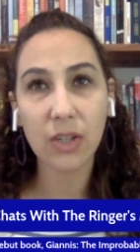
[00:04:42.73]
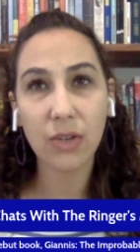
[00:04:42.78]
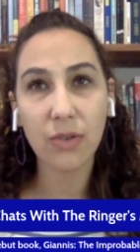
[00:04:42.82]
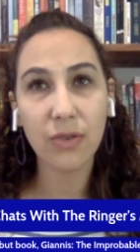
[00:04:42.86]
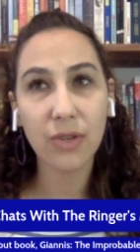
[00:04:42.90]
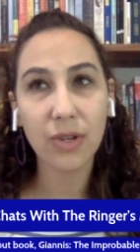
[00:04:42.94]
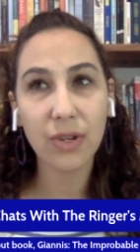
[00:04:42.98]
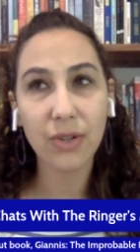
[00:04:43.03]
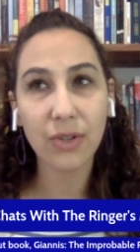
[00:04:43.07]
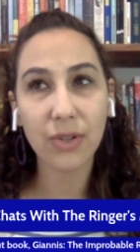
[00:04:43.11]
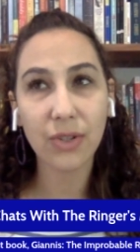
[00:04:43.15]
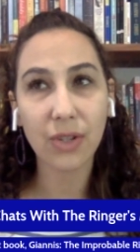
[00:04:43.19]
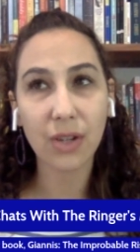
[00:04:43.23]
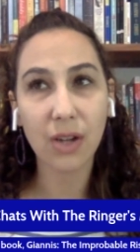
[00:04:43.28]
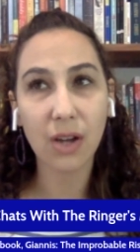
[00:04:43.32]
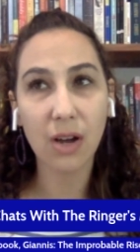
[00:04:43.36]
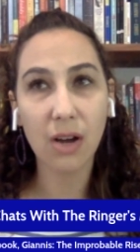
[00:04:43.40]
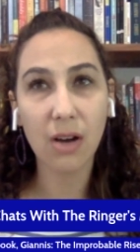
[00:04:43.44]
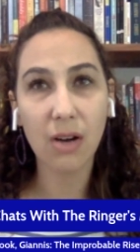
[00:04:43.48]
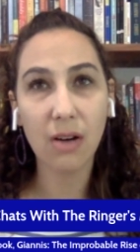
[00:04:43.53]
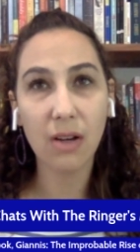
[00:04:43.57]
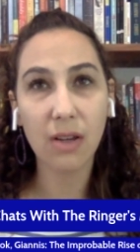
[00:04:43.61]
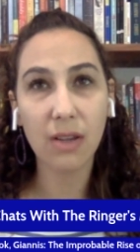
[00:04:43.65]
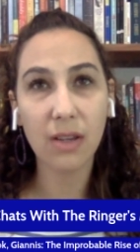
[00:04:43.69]
two years
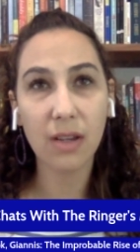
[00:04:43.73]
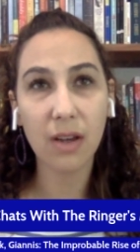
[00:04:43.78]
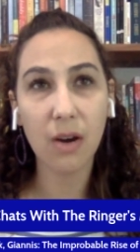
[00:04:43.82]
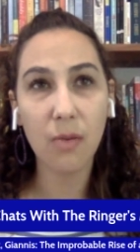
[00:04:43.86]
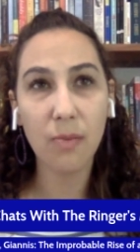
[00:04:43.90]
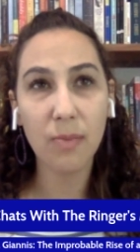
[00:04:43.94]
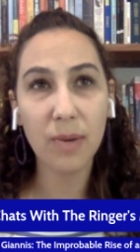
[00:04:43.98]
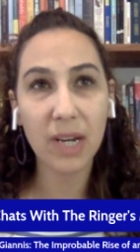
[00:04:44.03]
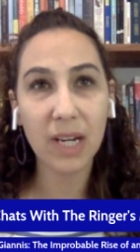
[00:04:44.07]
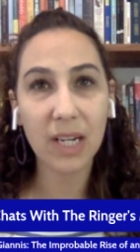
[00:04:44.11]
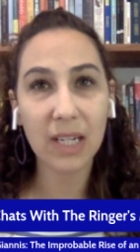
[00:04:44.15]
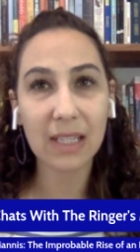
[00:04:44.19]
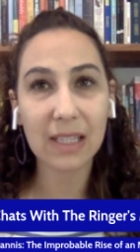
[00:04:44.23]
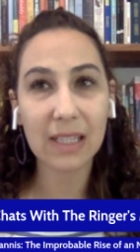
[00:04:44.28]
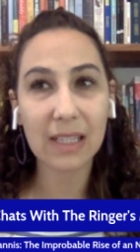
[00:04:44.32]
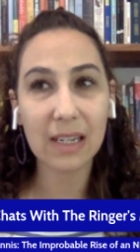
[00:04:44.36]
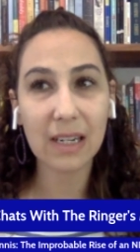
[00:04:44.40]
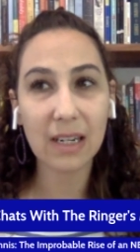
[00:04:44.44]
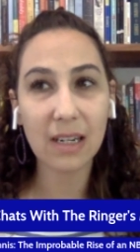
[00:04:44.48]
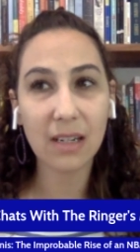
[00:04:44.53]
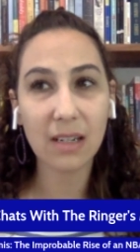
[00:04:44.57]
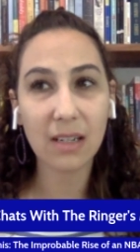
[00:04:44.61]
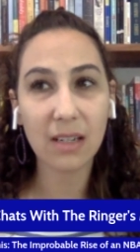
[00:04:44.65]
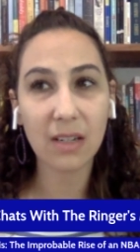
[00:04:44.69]
ago, the opening
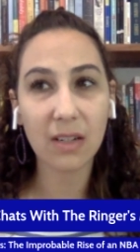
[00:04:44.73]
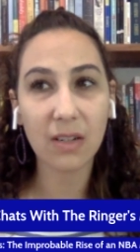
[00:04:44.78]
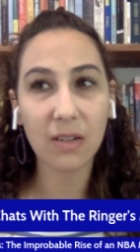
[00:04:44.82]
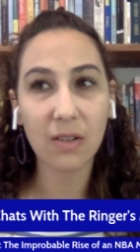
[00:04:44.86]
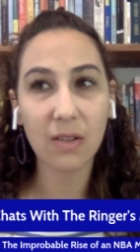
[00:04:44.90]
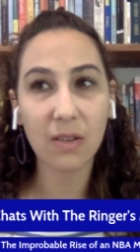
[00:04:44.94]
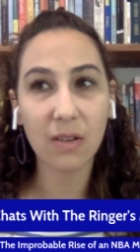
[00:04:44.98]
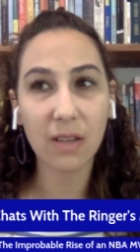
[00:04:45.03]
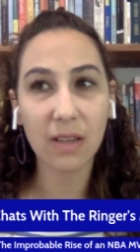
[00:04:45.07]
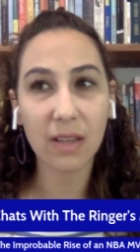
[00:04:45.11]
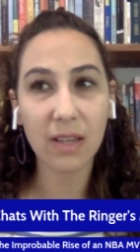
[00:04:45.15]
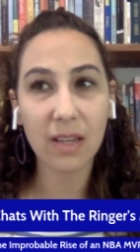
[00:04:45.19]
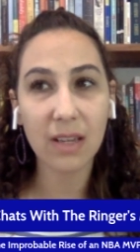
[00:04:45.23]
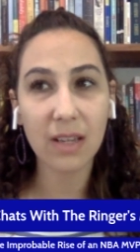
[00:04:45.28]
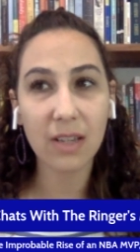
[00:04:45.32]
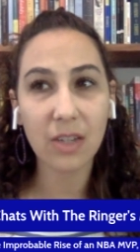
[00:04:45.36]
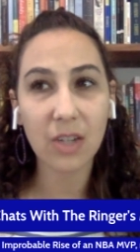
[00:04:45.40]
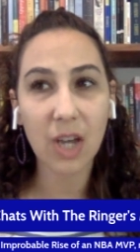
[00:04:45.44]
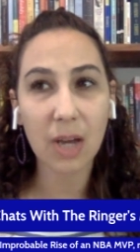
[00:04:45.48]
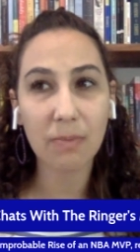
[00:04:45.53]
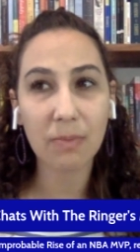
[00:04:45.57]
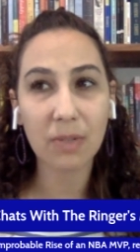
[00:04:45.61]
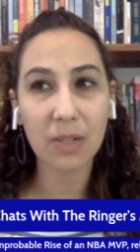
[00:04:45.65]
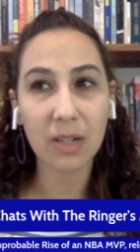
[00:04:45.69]
scene to, I think it's
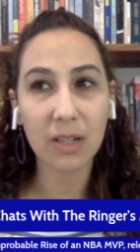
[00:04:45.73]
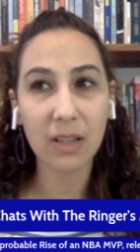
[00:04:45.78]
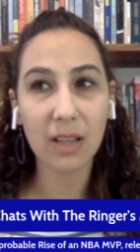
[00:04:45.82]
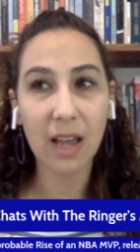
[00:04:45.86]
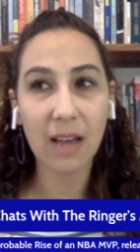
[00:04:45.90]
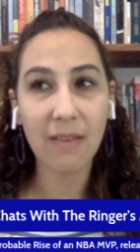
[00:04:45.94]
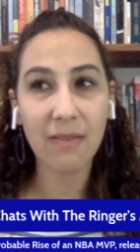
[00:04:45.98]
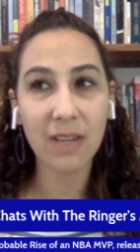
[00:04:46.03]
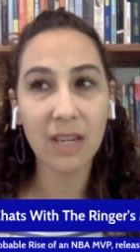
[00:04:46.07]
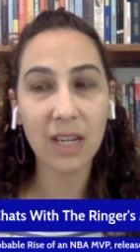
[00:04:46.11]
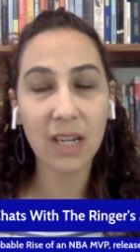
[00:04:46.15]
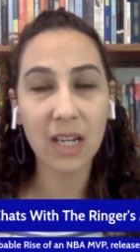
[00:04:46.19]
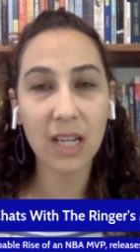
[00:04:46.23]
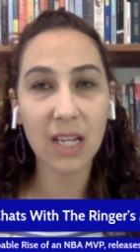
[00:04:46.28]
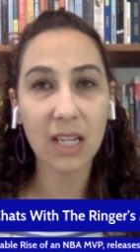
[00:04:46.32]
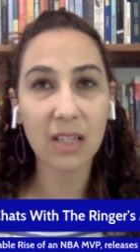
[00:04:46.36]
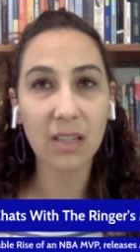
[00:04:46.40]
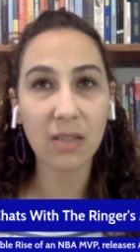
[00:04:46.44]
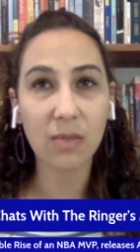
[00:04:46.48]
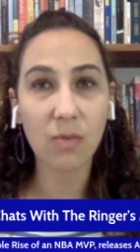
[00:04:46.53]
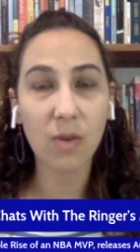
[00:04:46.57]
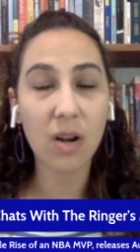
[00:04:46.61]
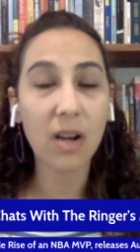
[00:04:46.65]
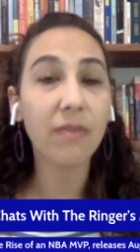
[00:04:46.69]
chapter 11,
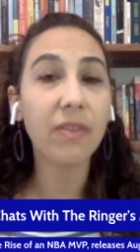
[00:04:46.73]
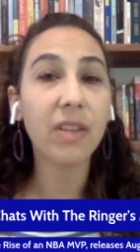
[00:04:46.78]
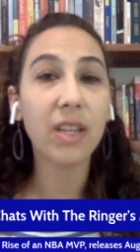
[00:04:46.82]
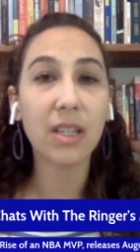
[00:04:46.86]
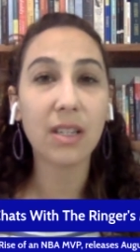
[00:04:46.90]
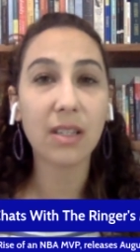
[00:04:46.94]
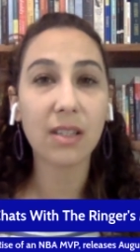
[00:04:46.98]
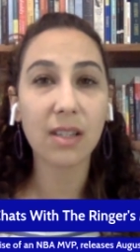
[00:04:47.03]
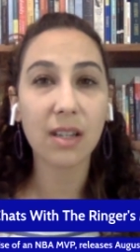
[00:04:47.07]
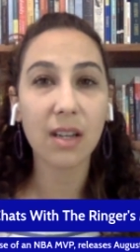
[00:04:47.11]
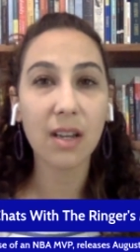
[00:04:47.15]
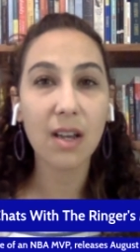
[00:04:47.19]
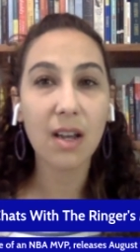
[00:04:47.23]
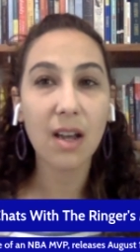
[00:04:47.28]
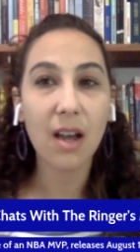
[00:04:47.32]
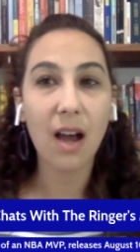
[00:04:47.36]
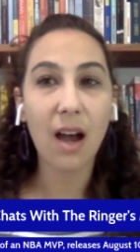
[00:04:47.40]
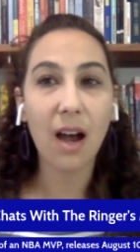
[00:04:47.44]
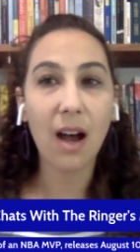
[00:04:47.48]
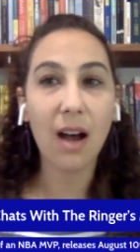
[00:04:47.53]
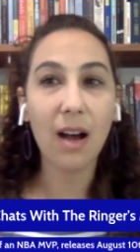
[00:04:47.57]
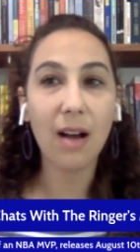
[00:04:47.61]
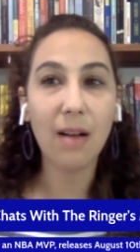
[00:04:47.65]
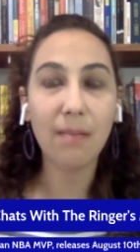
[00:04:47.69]
is one of his
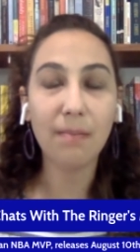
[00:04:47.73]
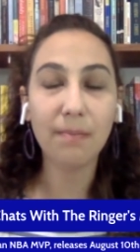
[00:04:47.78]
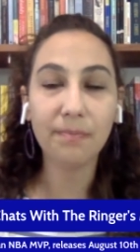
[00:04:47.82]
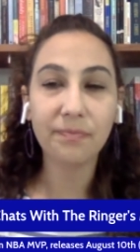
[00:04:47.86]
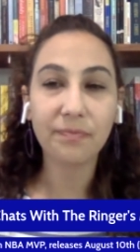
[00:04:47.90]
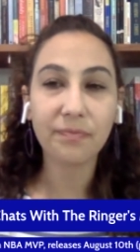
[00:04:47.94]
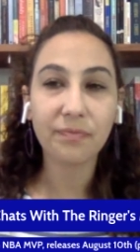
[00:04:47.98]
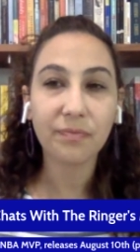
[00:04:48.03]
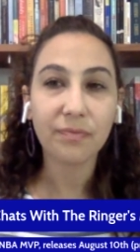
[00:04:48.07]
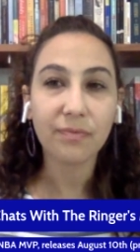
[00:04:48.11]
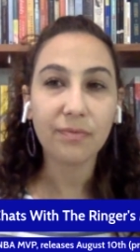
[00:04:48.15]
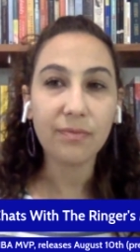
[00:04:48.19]
um,